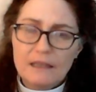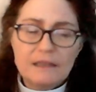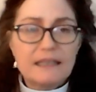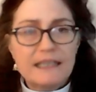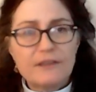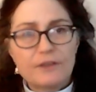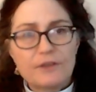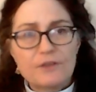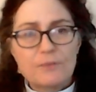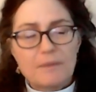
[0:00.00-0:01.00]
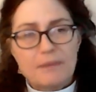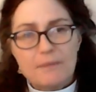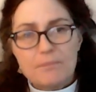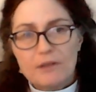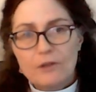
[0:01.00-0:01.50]
leaders were
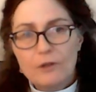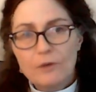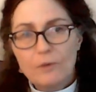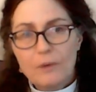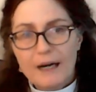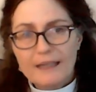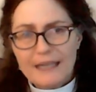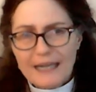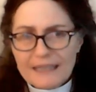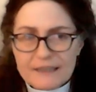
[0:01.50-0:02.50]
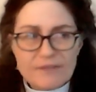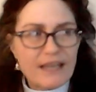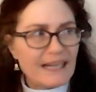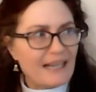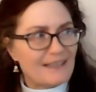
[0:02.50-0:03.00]
people who were kind of
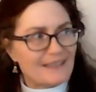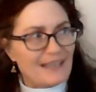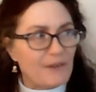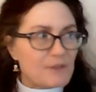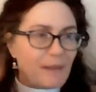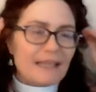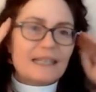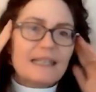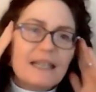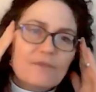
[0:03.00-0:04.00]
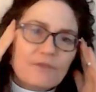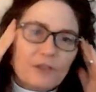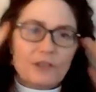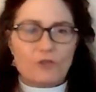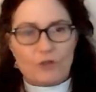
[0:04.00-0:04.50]
like had this charismatic gift for
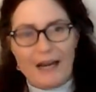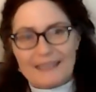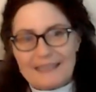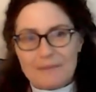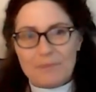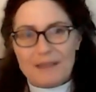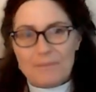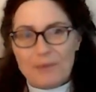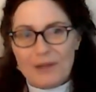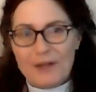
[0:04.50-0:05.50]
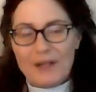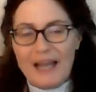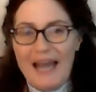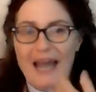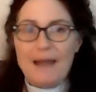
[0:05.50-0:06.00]
attracting people.
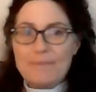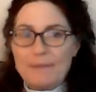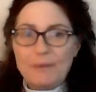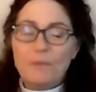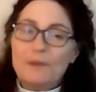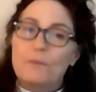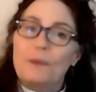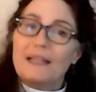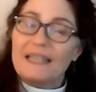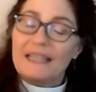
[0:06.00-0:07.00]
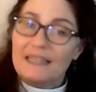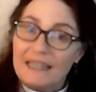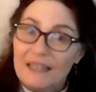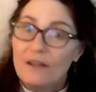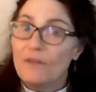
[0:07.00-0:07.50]
People would
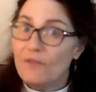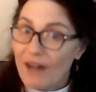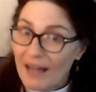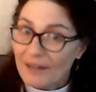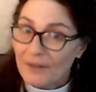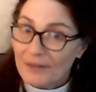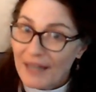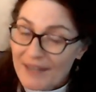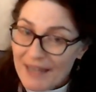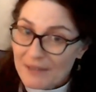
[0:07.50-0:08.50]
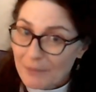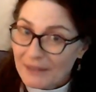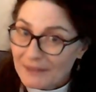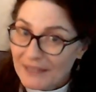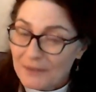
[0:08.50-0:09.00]
willingly follow, and that's what
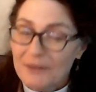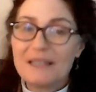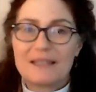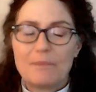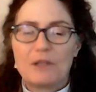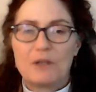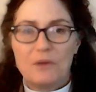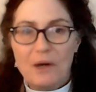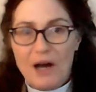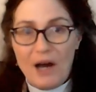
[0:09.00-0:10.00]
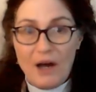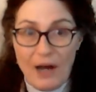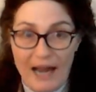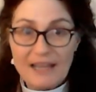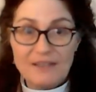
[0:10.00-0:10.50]
a leader is someone who
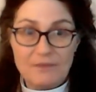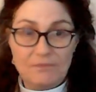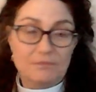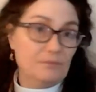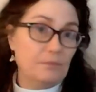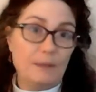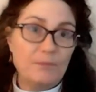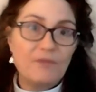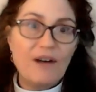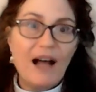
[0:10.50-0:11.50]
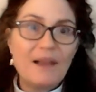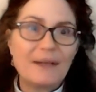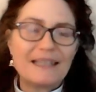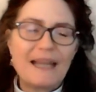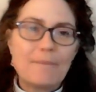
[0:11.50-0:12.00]
has people
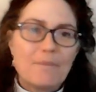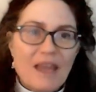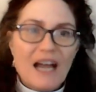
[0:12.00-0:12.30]
following them.